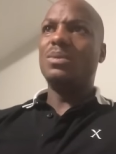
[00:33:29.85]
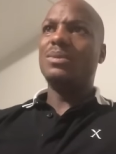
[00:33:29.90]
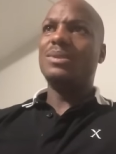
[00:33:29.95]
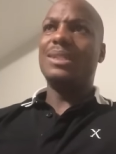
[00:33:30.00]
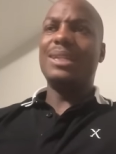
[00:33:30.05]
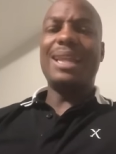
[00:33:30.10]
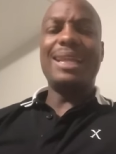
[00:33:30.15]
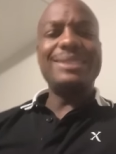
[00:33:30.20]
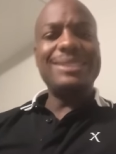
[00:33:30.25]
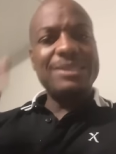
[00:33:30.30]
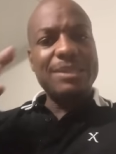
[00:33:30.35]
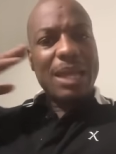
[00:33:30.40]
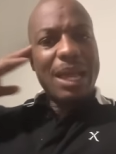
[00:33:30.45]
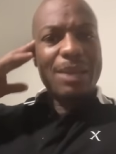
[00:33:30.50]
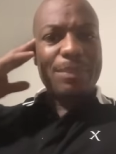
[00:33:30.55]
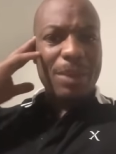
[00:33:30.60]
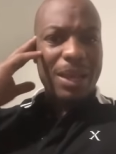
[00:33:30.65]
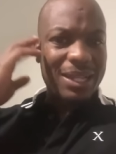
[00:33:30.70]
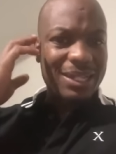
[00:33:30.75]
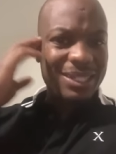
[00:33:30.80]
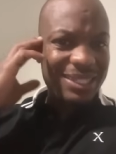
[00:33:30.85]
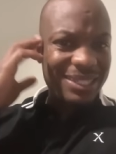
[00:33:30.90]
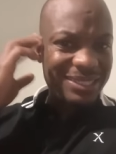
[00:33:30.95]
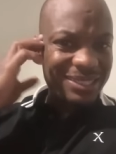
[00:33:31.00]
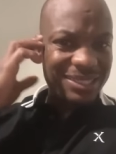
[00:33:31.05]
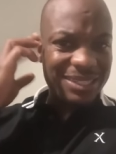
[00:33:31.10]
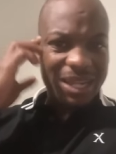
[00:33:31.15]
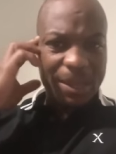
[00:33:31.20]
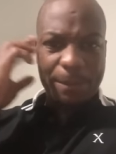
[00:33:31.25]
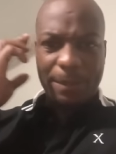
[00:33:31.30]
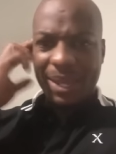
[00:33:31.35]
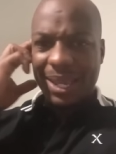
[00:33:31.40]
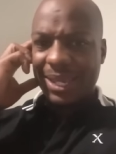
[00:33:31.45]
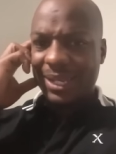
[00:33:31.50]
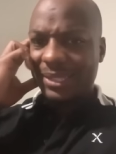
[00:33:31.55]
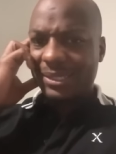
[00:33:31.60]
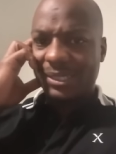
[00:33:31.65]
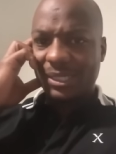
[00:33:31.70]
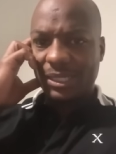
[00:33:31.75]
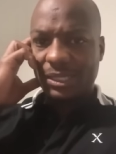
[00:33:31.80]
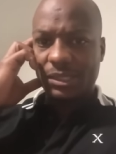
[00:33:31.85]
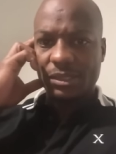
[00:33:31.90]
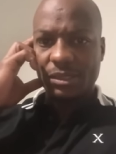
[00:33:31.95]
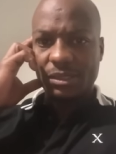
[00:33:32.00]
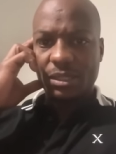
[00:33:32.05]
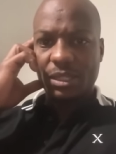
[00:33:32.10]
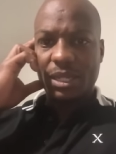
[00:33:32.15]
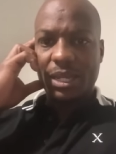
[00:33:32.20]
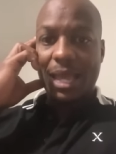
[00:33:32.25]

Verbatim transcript: then I just I, I listened, I paid attention.